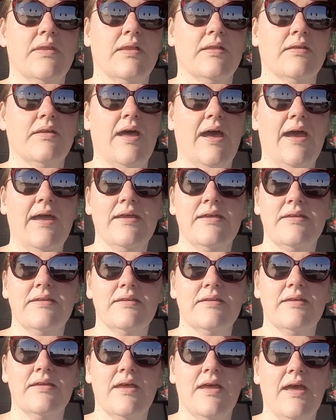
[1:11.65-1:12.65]

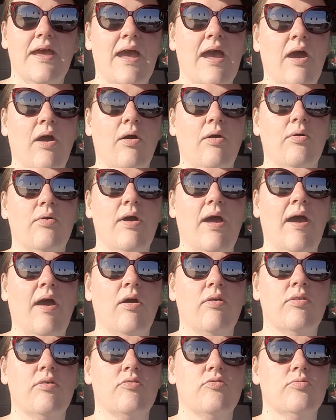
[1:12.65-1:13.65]
like
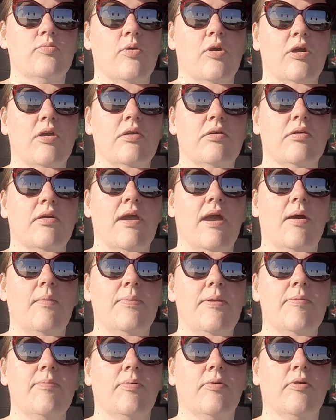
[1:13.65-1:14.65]
how those work, or how
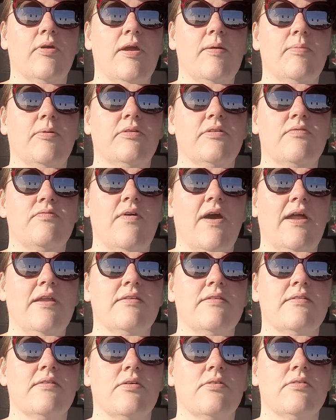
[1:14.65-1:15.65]
people are able to
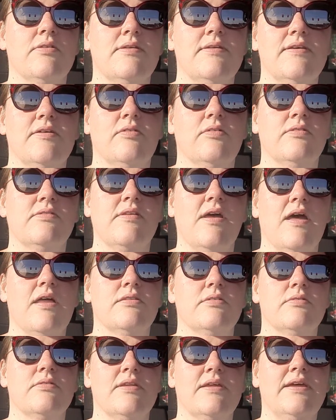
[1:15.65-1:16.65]
find certain deals,
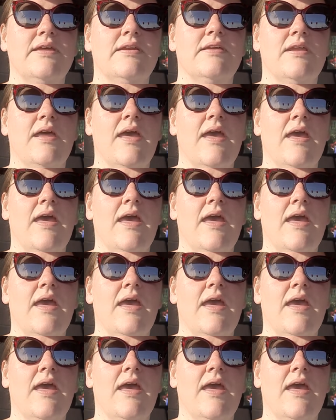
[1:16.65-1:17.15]
other than